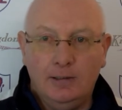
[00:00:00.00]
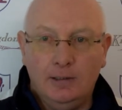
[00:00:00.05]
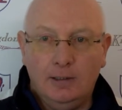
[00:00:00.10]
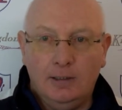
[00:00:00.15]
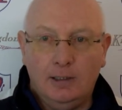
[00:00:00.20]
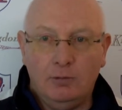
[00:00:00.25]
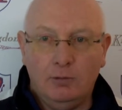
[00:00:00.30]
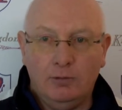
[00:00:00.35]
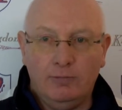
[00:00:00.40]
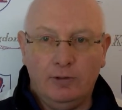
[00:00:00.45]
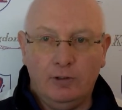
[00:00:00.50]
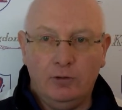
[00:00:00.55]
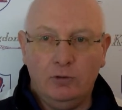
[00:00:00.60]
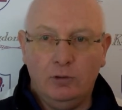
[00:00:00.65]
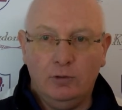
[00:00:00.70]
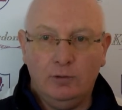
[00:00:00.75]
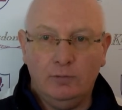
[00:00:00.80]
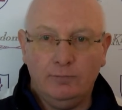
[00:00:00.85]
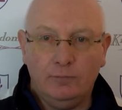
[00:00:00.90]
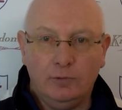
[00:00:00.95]
However,
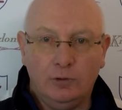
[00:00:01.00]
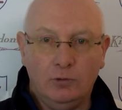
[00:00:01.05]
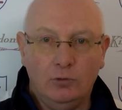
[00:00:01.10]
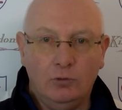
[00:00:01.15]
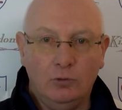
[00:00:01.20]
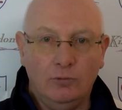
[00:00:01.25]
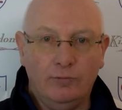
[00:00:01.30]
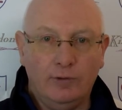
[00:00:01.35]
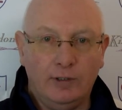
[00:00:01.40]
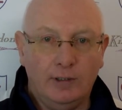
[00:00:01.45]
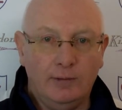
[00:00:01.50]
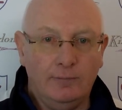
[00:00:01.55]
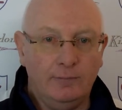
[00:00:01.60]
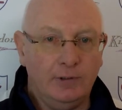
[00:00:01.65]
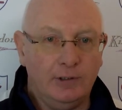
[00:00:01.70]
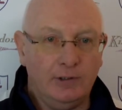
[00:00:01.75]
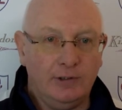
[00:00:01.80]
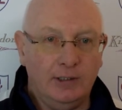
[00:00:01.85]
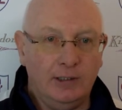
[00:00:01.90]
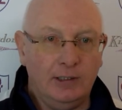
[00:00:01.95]
over a
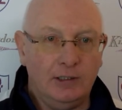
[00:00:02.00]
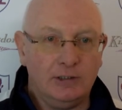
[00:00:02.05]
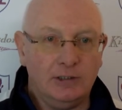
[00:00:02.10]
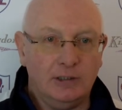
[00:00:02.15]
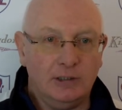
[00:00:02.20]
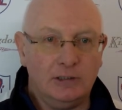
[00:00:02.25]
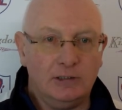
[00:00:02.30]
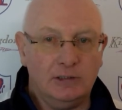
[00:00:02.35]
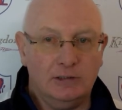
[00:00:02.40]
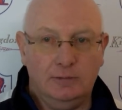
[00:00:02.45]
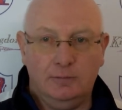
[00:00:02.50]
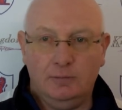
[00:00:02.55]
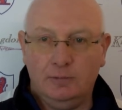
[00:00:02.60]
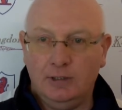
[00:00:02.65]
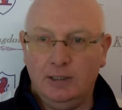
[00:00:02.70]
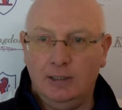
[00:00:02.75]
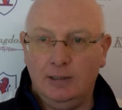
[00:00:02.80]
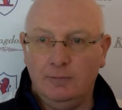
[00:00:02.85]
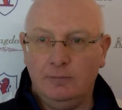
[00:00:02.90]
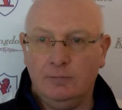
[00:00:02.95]
36
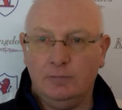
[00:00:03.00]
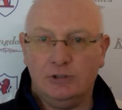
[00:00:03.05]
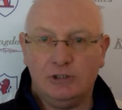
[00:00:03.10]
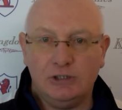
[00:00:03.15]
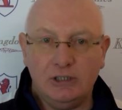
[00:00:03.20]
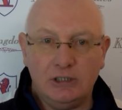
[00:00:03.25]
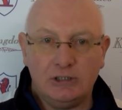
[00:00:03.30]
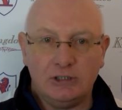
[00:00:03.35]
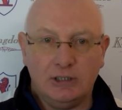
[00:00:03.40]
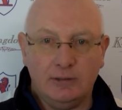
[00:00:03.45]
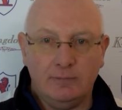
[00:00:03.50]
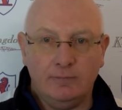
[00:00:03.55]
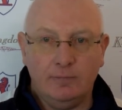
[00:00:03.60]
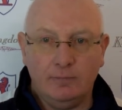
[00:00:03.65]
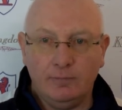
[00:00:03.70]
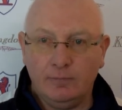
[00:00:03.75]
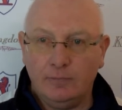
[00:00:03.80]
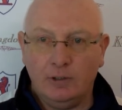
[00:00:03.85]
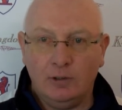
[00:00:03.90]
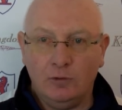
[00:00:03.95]
game season,
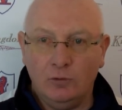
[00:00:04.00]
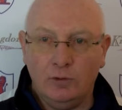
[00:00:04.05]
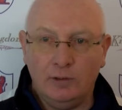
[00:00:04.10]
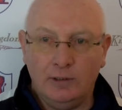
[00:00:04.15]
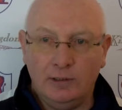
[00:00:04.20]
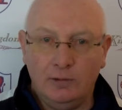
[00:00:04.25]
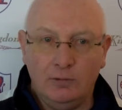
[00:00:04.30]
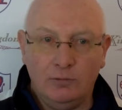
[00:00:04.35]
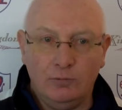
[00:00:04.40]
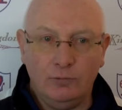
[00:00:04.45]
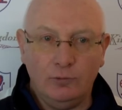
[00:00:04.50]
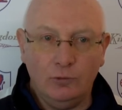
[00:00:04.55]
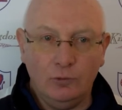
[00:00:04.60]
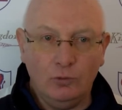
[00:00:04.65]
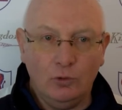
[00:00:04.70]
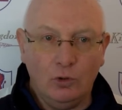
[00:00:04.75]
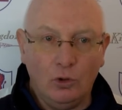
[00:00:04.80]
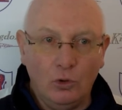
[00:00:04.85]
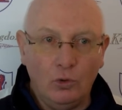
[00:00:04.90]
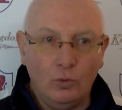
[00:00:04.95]
it'll not
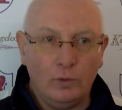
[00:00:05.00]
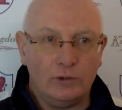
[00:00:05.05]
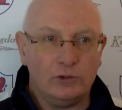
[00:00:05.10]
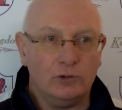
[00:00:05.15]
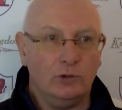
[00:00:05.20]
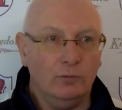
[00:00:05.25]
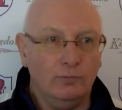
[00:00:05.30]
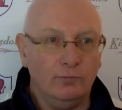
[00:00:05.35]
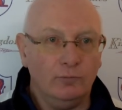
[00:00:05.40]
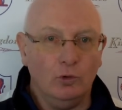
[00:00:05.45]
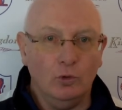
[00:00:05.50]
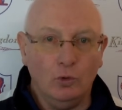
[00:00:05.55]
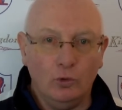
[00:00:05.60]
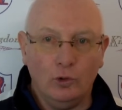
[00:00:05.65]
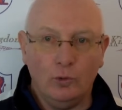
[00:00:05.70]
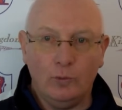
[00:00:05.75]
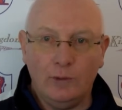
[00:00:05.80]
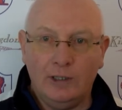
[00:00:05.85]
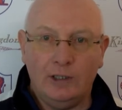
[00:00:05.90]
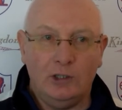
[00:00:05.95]
always go
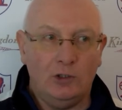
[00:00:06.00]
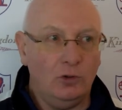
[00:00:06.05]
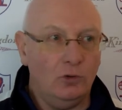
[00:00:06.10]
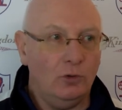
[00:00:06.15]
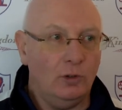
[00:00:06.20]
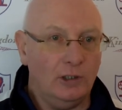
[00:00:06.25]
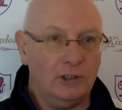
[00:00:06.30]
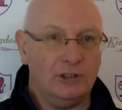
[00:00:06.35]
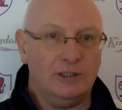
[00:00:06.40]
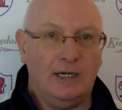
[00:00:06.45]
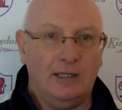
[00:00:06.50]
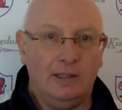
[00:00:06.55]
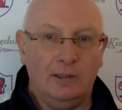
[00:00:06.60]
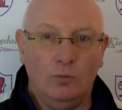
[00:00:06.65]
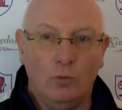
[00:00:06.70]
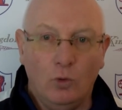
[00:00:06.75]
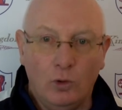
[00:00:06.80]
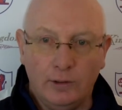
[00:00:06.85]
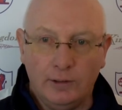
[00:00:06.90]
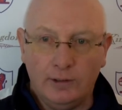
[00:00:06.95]
the way that you exactly
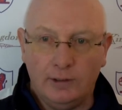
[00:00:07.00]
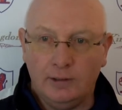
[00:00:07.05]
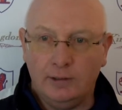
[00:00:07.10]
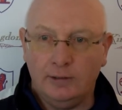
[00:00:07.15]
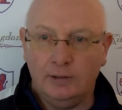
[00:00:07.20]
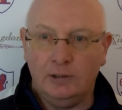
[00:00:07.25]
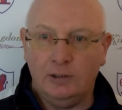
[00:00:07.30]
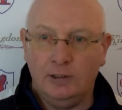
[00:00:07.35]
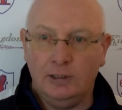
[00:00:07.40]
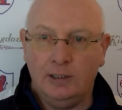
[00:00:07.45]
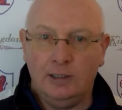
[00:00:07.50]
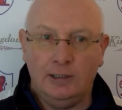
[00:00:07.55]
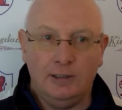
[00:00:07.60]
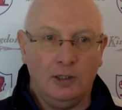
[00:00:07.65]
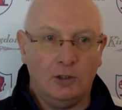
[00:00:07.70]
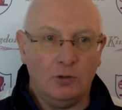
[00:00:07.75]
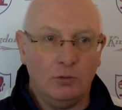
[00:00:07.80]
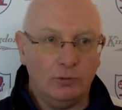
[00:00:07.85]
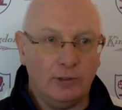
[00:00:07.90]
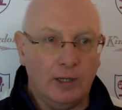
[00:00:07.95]
want, and you need to
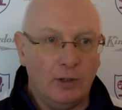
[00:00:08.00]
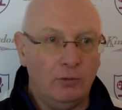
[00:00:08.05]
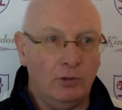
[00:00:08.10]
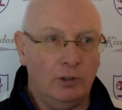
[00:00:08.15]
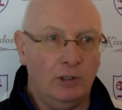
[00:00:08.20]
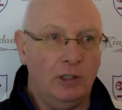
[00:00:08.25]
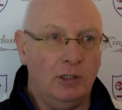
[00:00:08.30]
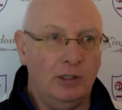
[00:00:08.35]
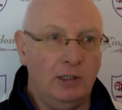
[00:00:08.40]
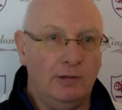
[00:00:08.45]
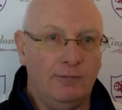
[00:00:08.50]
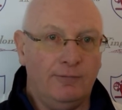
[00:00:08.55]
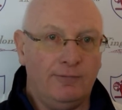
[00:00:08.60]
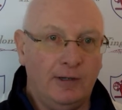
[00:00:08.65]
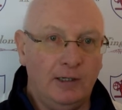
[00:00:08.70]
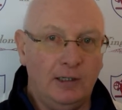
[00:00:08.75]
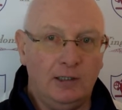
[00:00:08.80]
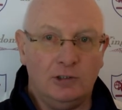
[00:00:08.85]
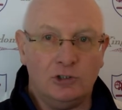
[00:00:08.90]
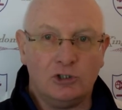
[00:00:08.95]
knuckle down and you need to
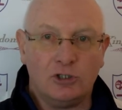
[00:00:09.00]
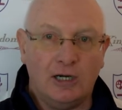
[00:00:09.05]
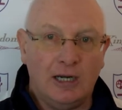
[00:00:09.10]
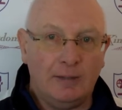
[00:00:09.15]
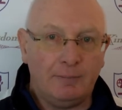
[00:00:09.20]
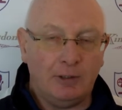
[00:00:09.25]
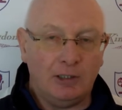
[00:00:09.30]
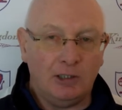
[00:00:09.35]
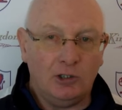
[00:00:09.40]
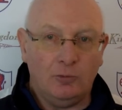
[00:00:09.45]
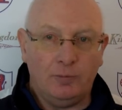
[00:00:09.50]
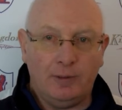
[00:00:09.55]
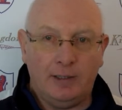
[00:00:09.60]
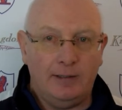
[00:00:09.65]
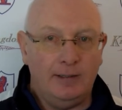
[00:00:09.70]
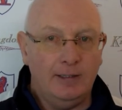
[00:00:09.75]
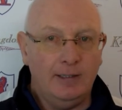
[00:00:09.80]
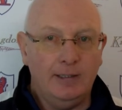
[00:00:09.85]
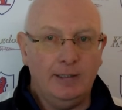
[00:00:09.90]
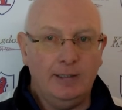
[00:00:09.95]
fight and scrap a little bit.
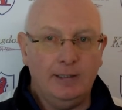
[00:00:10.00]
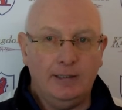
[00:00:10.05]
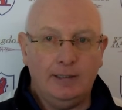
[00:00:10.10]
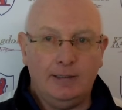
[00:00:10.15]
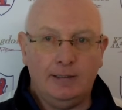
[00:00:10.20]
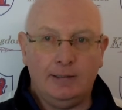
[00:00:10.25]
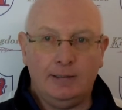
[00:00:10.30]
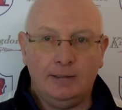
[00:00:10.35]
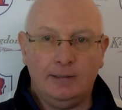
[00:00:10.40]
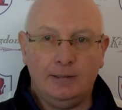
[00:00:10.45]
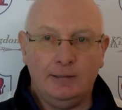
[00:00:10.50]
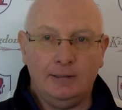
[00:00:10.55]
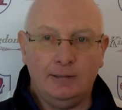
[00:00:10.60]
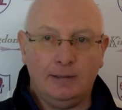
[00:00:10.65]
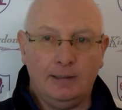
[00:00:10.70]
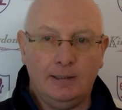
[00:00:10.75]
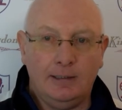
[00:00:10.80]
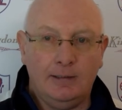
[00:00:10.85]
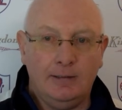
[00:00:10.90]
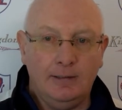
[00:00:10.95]
And
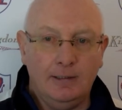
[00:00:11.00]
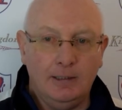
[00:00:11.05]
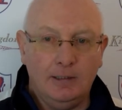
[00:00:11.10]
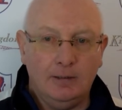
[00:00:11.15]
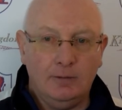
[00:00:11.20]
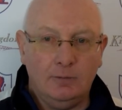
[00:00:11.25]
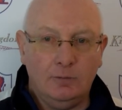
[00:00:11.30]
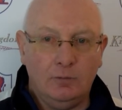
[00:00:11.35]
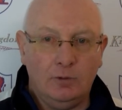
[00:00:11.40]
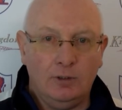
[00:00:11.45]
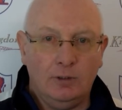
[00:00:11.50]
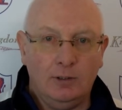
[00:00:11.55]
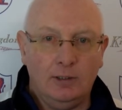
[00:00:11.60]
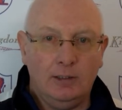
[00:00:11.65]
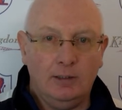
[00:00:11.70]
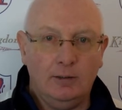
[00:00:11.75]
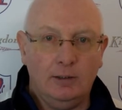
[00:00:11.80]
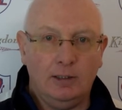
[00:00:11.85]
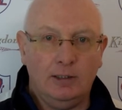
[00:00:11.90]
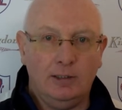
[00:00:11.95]
we were
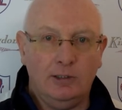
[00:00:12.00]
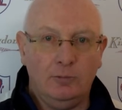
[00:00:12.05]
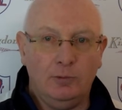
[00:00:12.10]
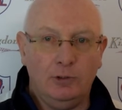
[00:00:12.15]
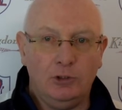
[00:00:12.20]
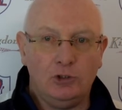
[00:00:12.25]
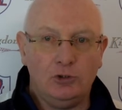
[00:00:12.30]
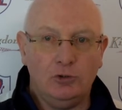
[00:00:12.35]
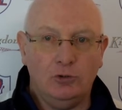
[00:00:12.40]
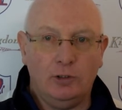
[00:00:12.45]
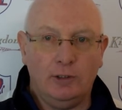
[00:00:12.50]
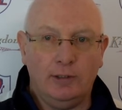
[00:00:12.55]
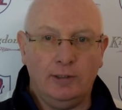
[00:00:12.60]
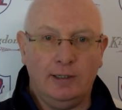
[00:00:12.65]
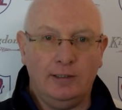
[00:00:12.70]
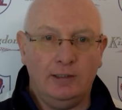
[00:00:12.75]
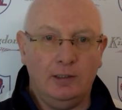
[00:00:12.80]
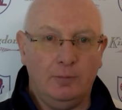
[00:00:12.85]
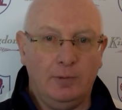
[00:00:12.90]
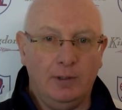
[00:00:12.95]
a little bit short in
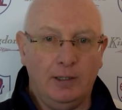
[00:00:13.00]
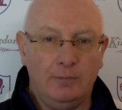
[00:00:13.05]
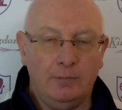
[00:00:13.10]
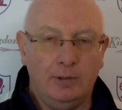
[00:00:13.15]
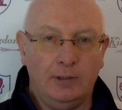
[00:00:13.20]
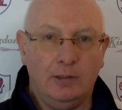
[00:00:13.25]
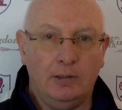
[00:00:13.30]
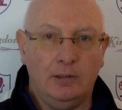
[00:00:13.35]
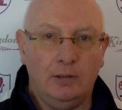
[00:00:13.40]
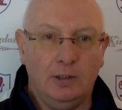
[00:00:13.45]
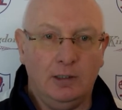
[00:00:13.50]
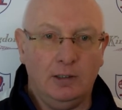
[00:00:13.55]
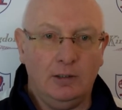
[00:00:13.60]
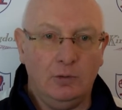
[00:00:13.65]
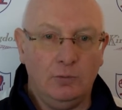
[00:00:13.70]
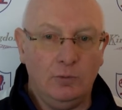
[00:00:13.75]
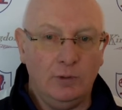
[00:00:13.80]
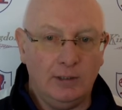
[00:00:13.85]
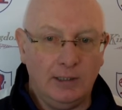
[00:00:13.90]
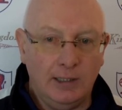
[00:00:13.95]
that department at
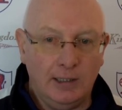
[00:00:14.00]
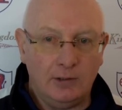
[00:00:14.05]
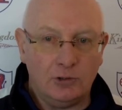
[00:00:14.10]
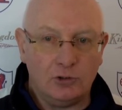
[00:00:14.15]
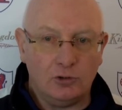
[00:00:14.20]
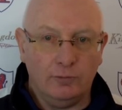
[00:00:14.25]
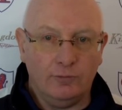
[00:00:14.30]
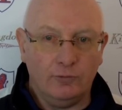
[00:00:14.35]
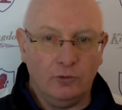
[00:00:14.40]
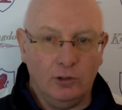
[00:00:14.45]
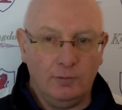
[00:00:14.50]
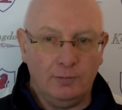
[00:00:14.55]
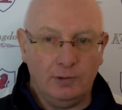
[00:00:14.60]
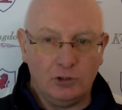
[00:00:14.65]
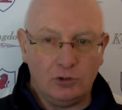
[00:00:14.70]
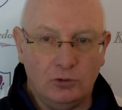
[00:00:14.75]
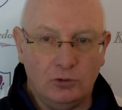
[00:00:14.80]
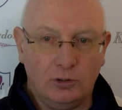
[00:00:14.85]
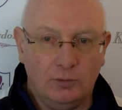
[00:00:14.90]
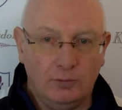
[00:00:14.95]
the weekend. So we've got to make
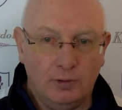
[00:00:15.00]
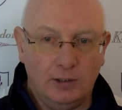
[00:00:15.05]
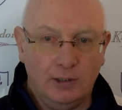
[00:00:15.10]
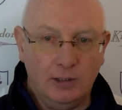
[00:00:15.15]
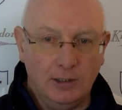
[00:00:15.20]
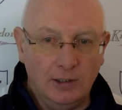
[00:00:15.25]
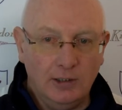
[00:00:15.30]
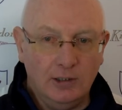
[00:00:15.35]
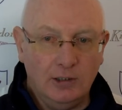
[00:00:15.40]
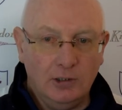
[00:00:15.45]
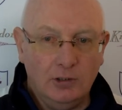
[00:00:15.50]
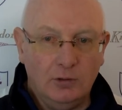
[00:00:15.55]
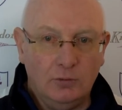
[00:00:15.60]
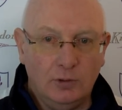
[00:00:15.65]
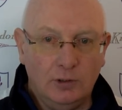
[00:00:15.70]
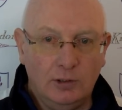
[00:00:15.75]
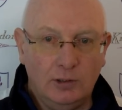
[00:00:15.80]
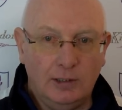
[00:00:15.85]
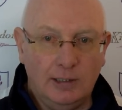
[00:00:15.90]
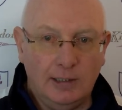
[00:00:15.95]
that
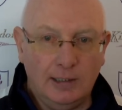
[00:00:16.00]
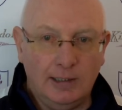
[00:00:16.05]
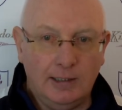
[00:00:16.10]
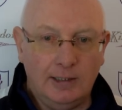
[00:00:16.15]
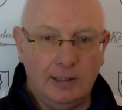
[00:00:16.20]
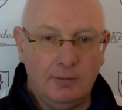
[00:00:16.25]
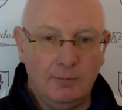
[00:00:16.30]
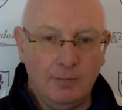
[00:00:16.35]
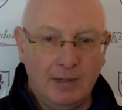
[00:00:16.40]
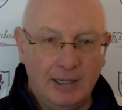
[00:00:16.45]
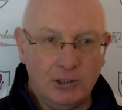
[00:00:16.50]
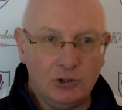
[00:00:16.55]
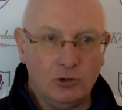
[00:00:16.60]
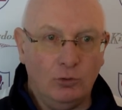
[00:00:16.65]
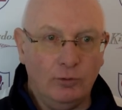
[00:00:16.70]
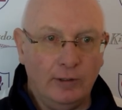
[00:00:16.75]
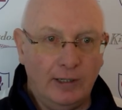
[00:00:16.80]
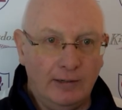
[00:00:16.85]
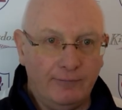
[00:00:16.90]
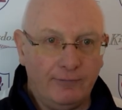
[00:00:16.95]
we match
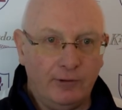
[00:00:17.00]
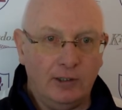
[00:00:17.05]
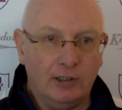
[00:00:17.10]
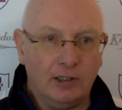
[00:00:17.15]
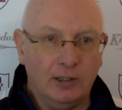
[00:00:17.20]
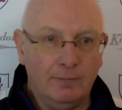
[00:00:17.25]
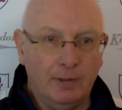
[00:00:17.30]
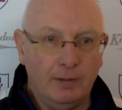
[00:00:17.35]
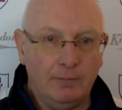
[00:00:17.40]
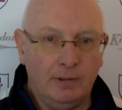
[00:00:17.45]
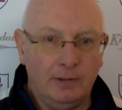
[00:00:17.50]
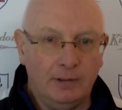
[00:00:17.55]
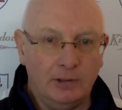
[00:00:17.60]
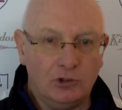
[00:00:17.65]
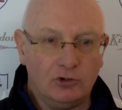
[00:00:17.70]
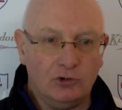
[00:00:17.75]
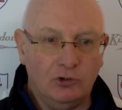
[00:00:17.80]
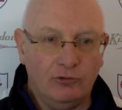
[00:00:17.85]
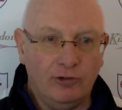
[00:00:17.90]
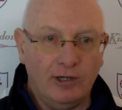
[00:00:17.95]
all the effort and commitment that
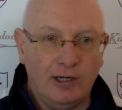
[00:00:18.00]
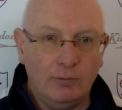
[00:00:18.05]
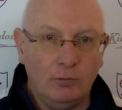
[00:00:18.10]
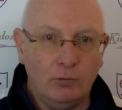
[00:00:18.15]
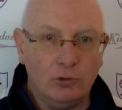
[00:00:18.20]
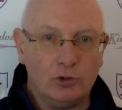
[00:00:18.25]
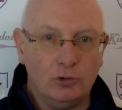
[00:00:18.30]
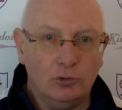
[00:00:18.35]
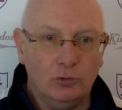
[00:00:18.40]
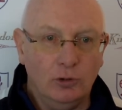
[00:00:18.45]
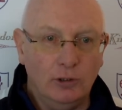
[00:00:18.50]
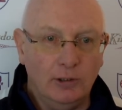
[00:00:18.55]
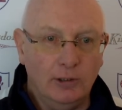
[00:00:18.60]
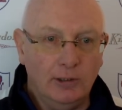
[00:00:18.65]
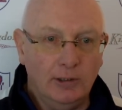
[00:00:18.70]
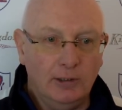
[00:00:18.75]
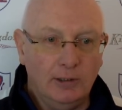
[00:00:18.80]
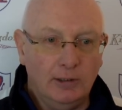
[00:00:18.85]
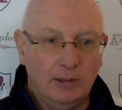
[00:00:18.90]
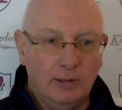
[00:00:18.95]
Stranraer will show,
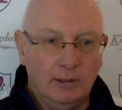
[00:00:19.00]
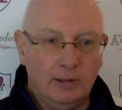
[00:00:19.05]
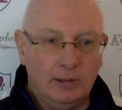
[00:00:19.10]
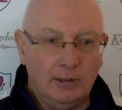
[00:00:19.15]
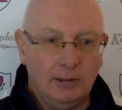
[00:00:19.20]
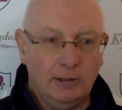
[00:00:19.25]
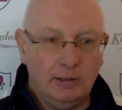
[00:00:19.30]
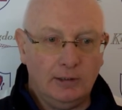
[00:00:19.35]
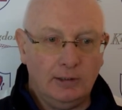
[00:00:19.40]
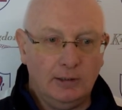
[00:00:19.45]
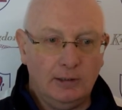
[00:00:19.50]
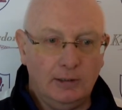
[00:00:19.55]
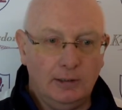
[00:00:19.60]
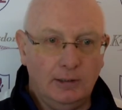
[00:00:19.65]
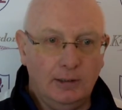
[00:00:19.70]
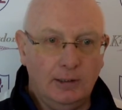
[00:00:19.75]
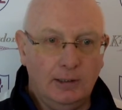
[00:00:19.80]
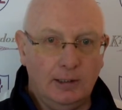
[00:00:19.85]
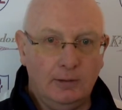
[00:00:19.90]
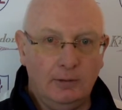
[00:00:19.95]

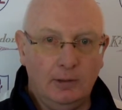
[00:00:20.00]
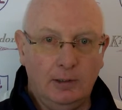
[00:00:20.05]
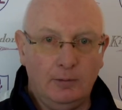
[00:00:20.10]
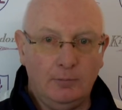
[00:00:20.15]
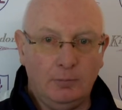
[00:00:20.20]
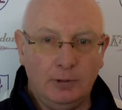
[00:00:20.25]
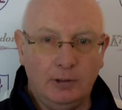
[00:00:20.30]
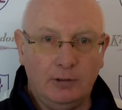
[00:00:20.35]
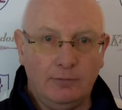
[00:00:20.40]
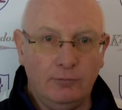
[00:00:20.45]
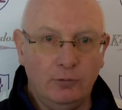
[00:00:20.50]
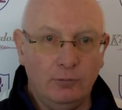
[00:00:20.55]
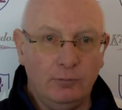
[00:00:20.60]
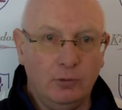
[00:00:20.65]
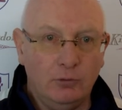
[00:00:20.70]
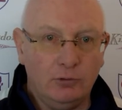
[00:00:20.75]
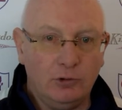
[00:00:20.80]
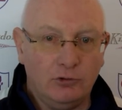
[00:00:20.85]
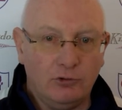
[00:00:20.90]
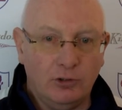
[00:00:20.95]
and play our
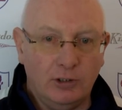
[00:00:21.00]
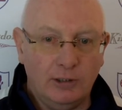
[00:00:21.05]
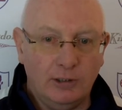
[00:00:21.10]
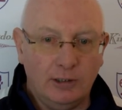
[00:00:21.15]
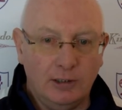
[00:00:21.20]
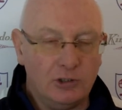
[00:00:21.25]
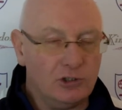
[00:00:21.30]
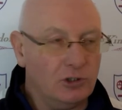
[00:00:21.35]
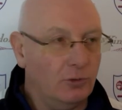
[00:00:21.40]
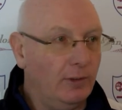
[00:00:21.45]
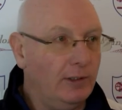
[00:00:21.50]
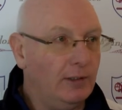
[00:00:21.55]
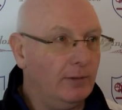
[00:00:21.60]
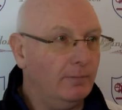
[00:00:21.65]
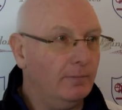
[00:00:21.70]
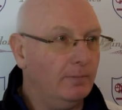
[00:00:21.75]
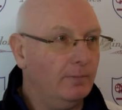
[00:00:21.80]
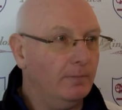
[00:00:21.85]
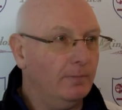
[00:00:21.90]
football to try and get us a win.